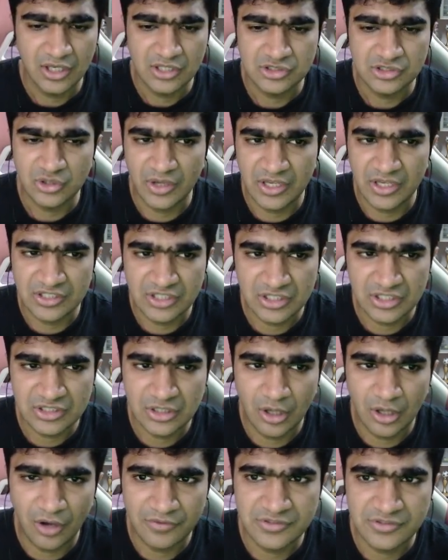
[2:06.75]
So he just
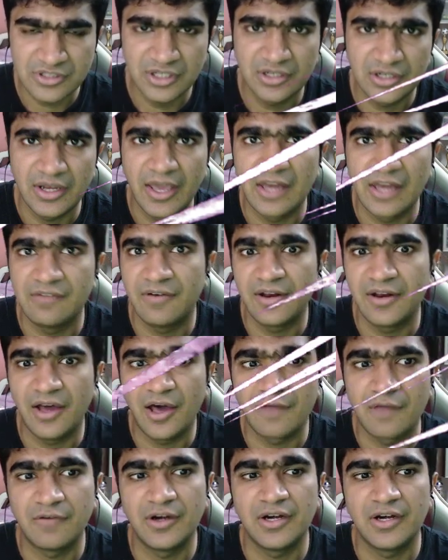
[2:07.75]
lofts it L1
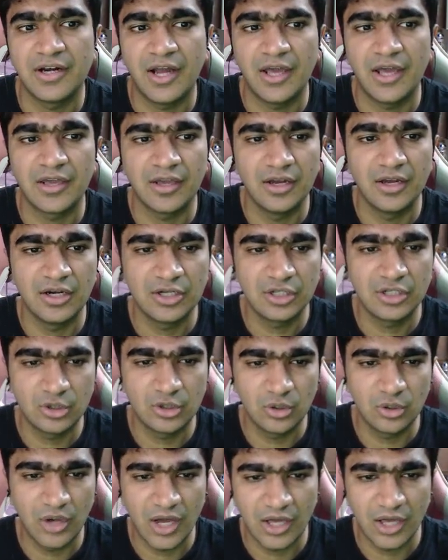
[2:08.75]
R1 triangle to
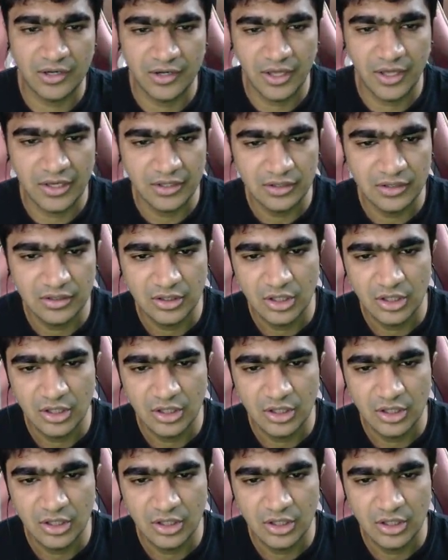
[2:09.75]
R9,